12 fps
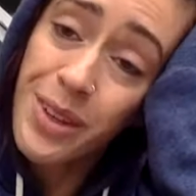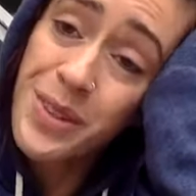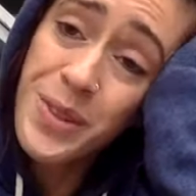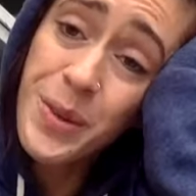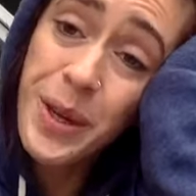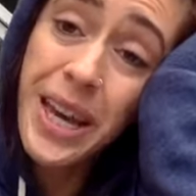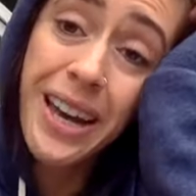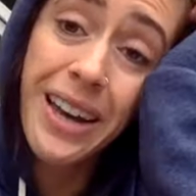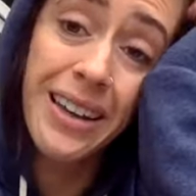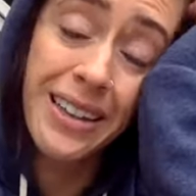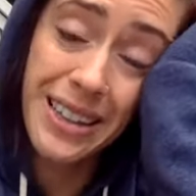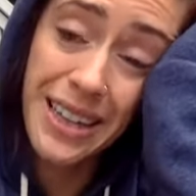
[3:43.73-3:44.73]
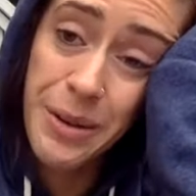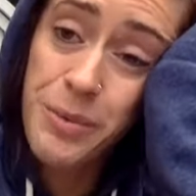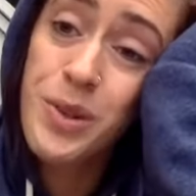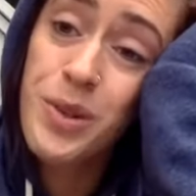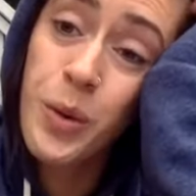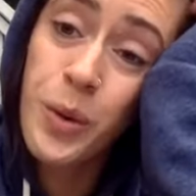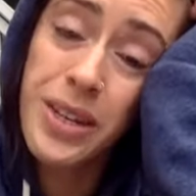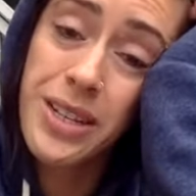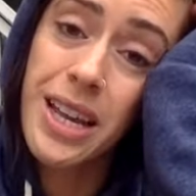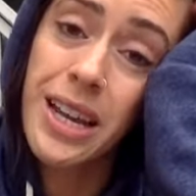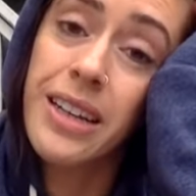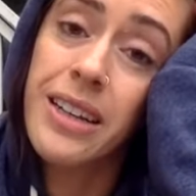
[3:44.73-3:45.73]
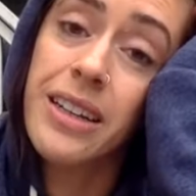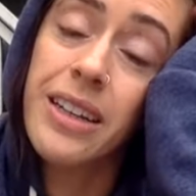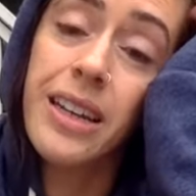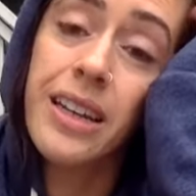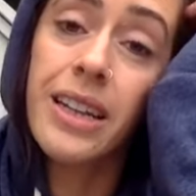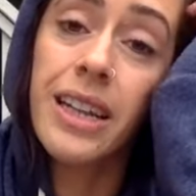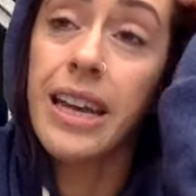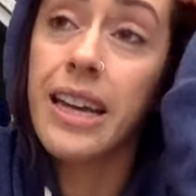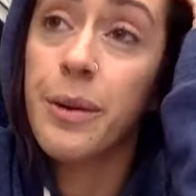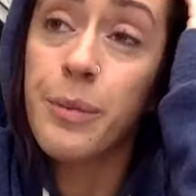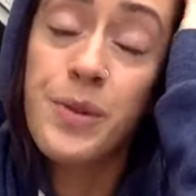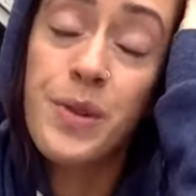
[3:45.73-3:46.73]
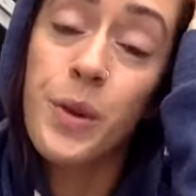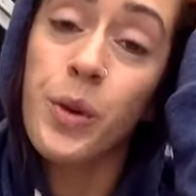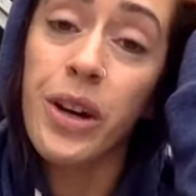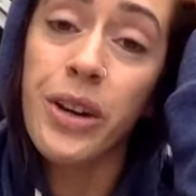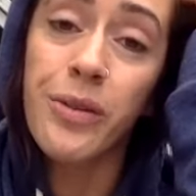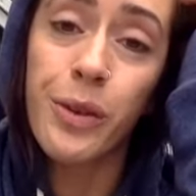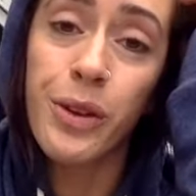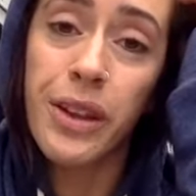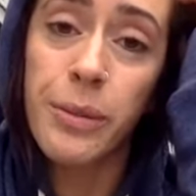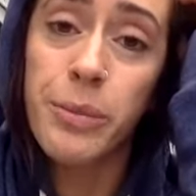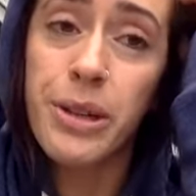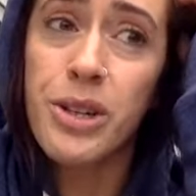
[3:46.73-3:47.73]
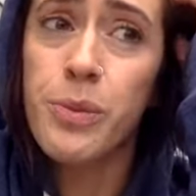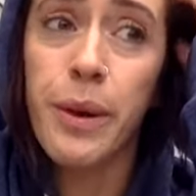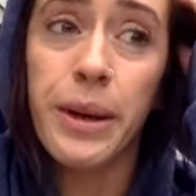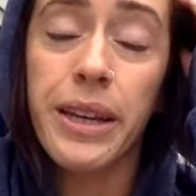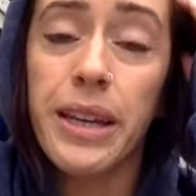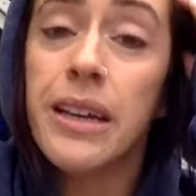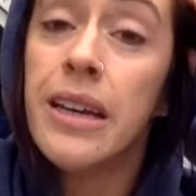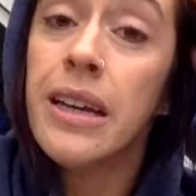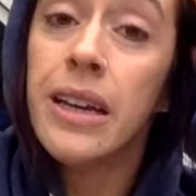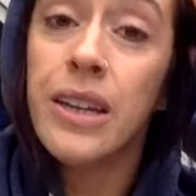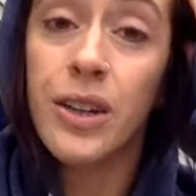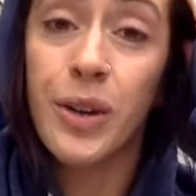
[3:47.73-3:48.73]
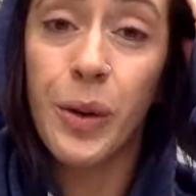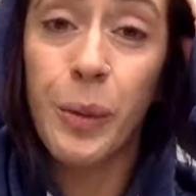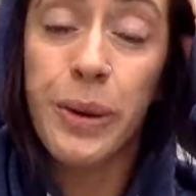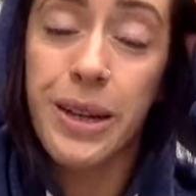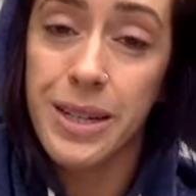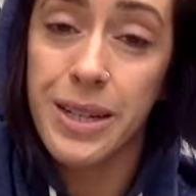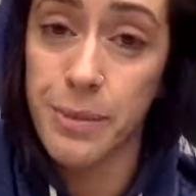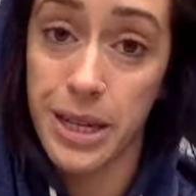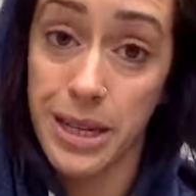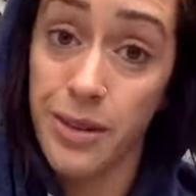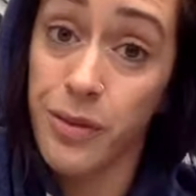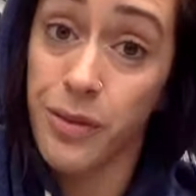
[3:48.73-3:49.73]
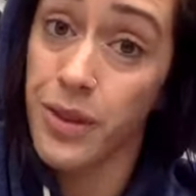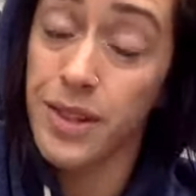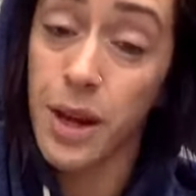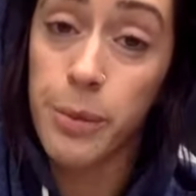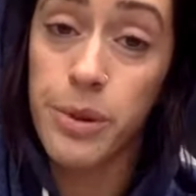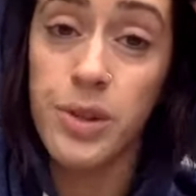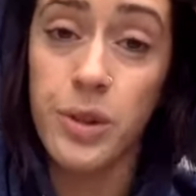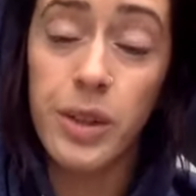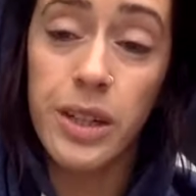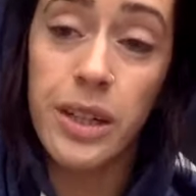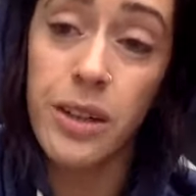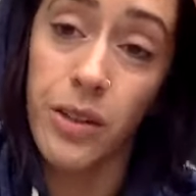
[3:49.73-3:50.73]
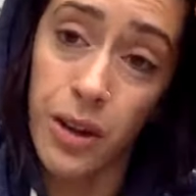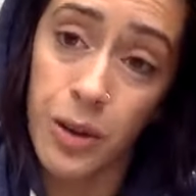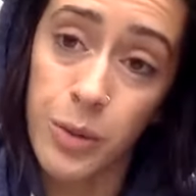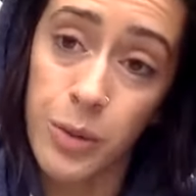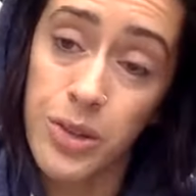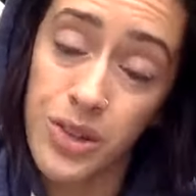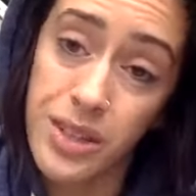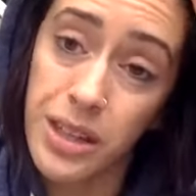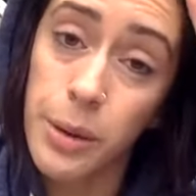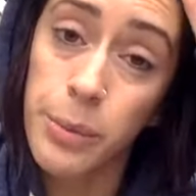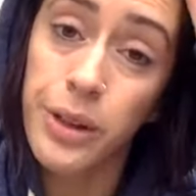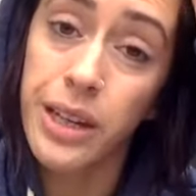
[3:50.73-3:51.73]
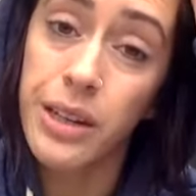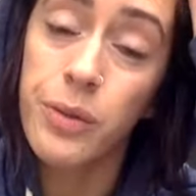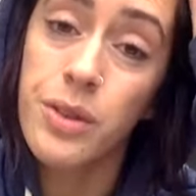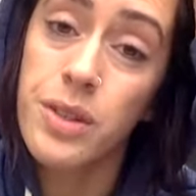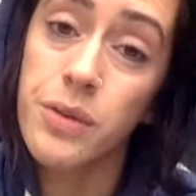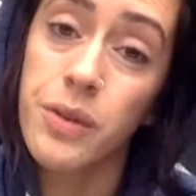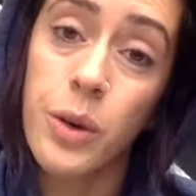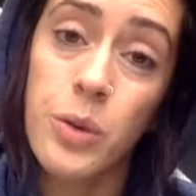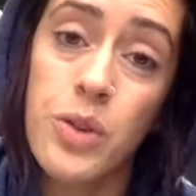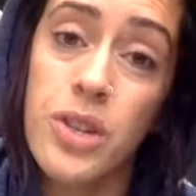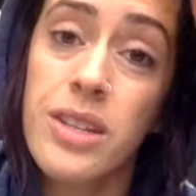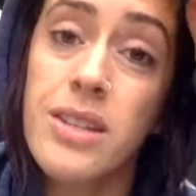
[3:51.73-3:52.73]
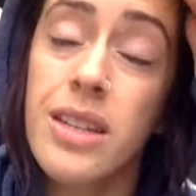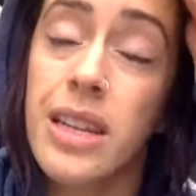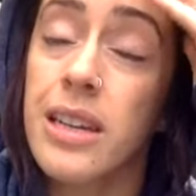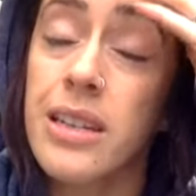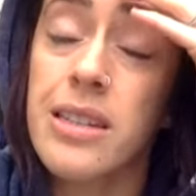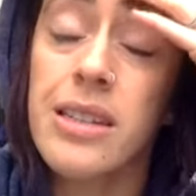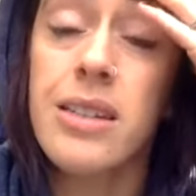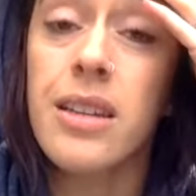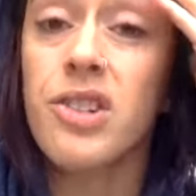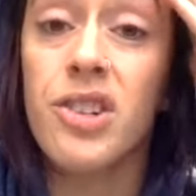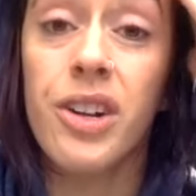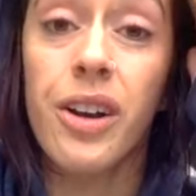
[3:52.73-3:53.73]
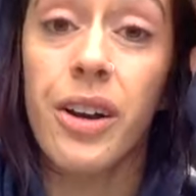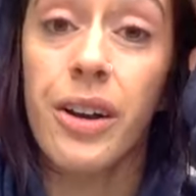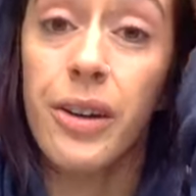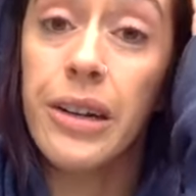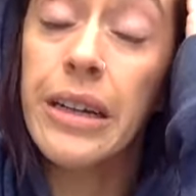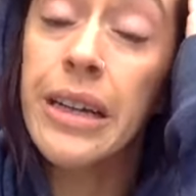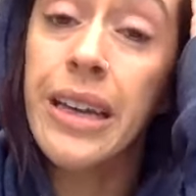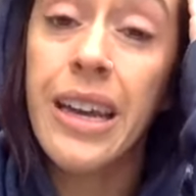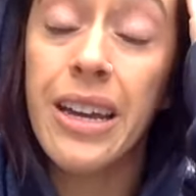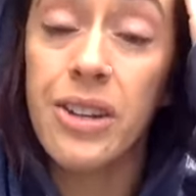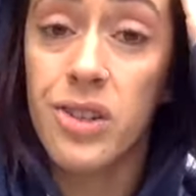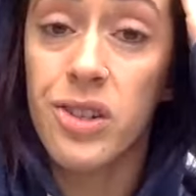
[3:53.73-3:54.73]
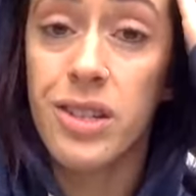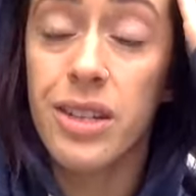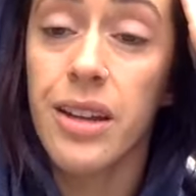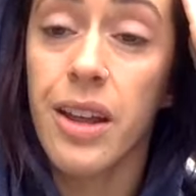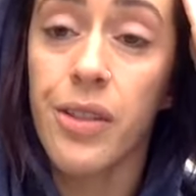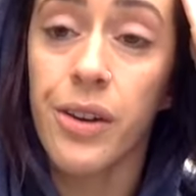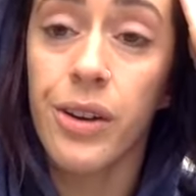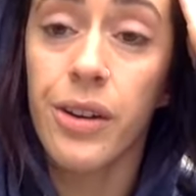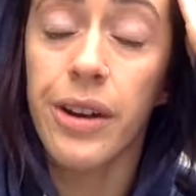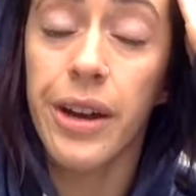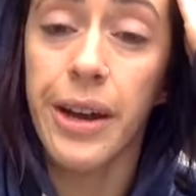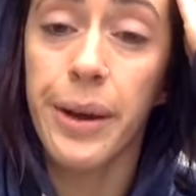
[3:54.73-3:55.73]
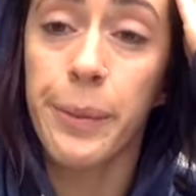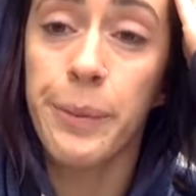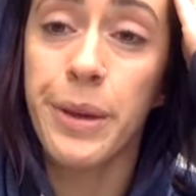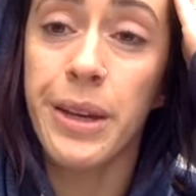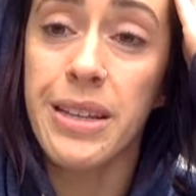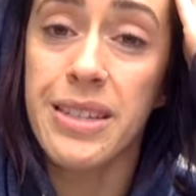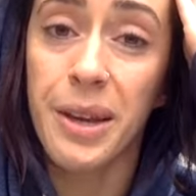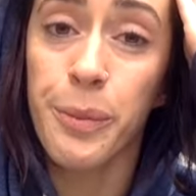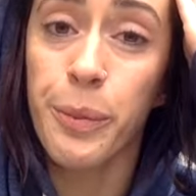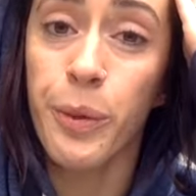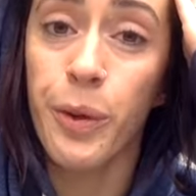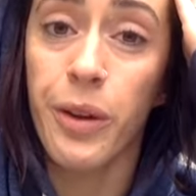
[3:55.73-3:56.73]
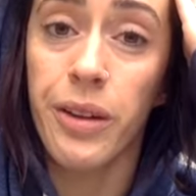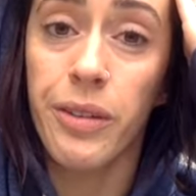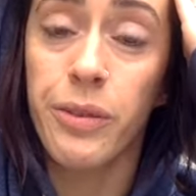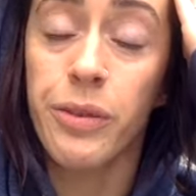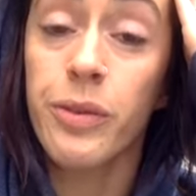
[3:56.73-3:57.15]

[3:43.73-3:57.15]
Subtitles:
So yeah, I'm so excited, and like I'm so grateful that Beachbody, you know, picked me for this opportunity along with just a couple handfuls of coaches. Like, it's such an honor and just another example of